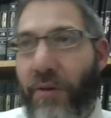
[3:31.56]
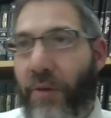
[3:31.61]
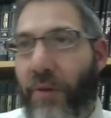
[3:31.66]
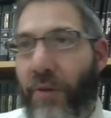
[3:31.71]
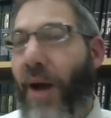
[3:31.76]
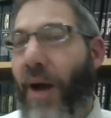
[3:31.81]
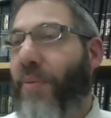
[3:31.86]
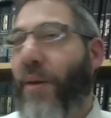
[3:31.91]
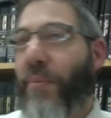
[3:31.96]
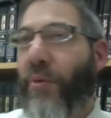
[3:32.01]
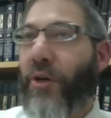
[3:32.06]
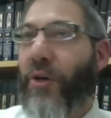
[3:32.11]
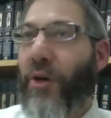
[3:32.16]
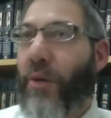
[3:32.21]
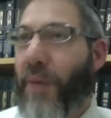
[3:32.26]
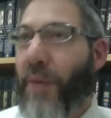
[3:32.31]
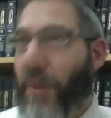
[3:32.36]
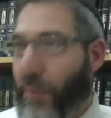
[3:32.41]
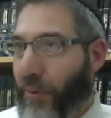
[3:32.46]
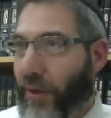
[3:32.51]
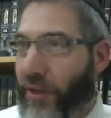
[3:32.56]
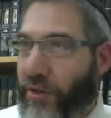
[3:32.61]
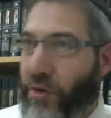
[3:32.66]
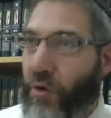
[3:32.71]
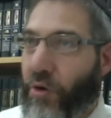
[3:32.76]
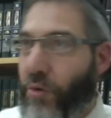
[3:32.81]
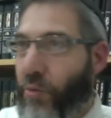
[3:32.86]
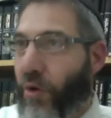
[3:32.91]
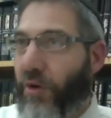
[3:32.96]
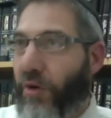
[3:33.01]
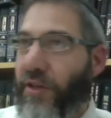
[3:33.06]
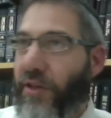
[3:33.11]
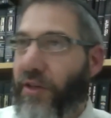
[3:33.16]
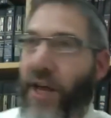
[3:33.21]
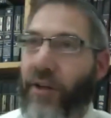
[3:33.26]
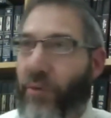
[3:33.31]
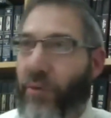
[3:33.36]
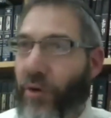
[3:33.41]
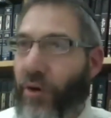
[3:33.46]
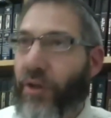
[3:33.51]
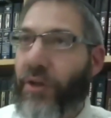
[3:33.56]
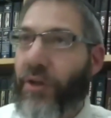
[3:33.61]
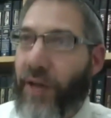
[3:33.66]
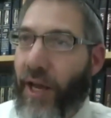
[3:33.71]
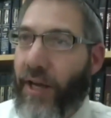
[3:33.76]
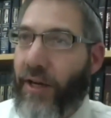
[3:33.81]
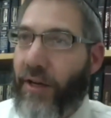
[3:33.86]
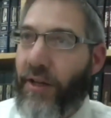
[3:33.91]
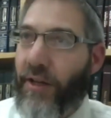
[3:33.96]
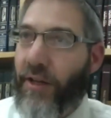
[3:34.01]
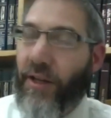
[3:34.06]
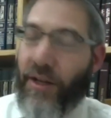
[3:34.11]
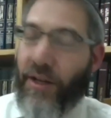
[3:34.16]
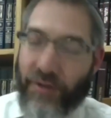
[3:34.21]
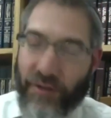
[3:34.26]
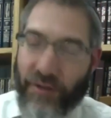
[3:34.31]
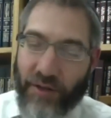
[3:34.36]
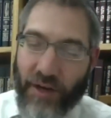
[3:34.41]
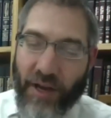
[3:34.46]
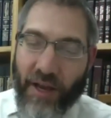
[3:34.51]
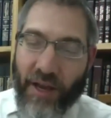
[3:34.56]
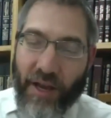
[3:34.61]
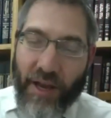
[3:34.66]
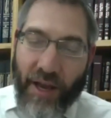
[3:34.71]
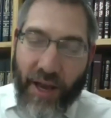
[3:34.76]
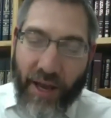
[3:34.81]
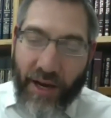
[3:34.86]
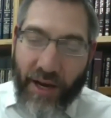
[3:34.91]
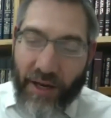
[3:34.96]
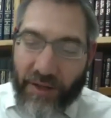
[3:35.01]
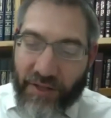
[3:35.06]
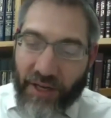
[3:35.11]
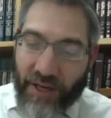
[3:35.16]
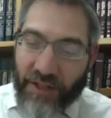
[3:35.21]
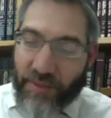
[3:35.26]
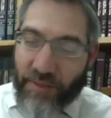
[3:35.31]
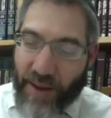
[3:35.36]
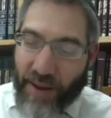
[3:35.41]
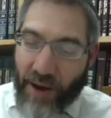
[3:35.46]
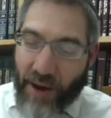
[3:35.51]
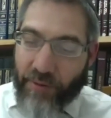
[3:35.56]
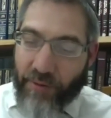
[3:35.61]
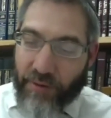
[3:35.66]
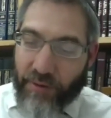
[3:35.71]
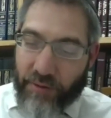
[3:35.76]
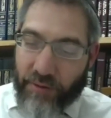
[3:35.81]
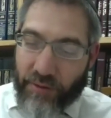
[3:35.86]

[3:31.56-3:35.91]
my people are your people. Let's go to war together. We're all united in this. And it says about